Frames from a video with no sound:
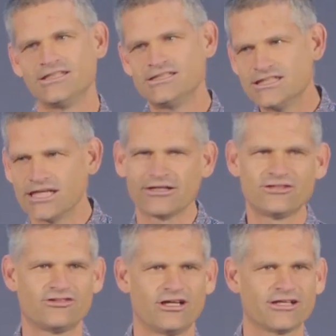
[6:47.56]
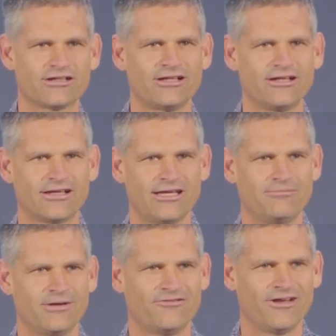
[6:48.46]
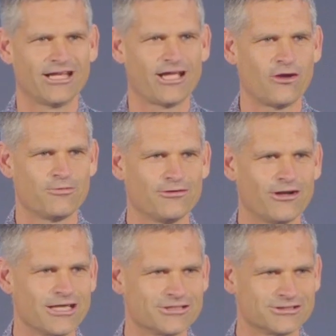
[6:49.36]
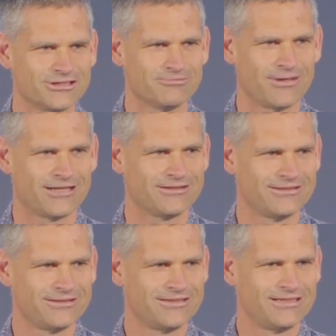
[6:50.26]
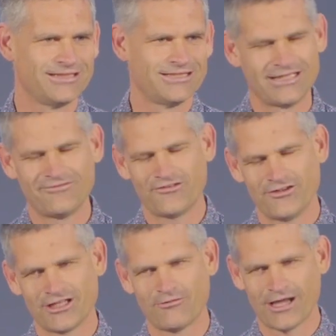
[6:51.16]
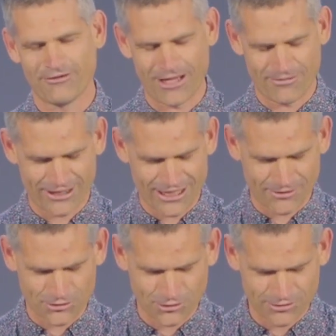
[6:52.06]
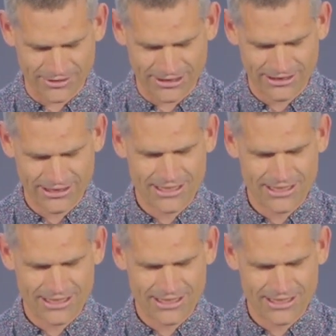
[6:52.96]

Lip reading: generally try to keep a fairly open relationship, but if you feel that way about me, come and talk to me.